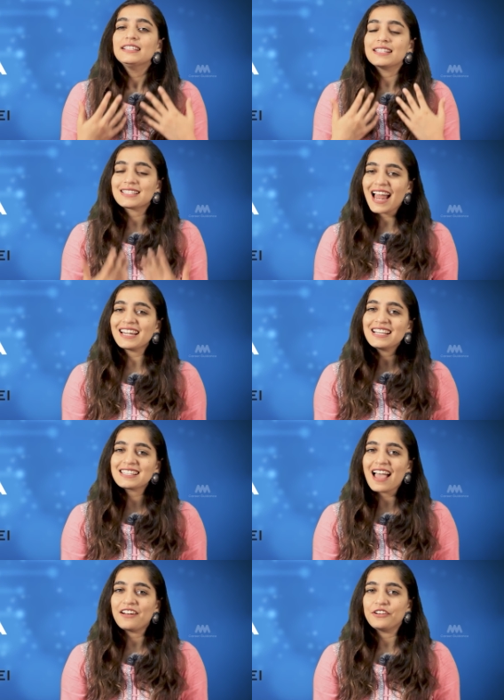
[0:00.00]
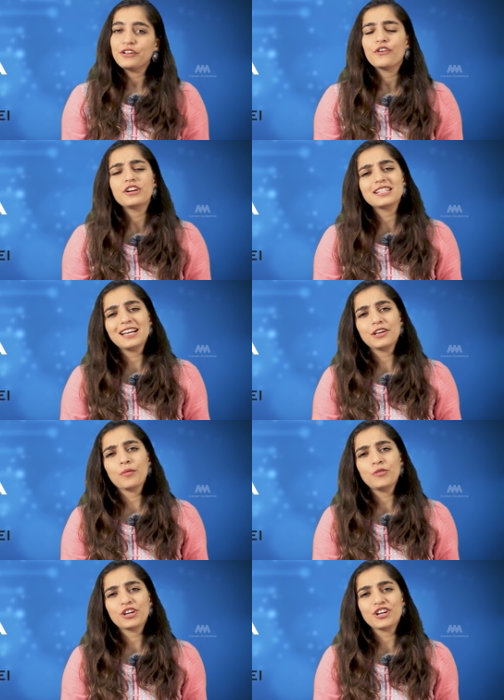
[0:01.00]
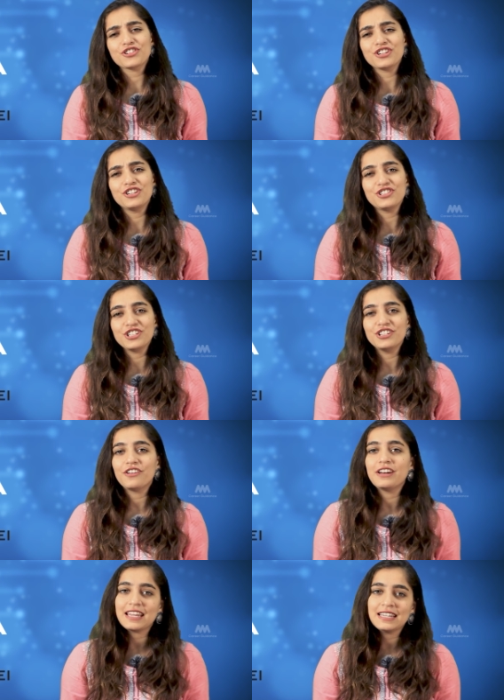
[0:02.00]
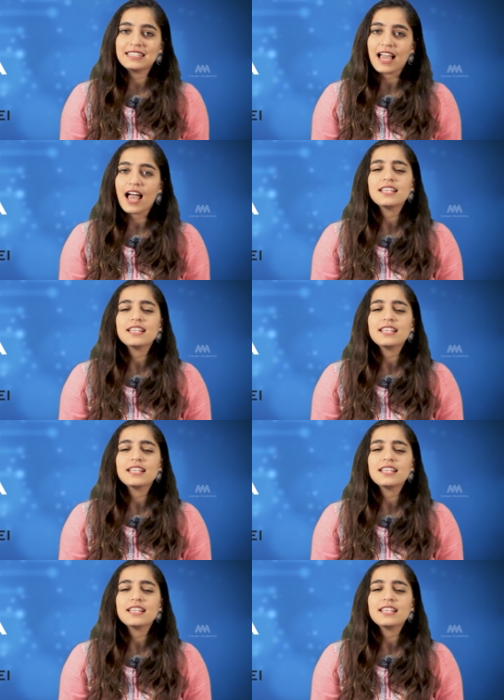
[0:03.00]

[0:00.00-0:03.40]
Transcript: The starting salary for a telecommunication engineer in India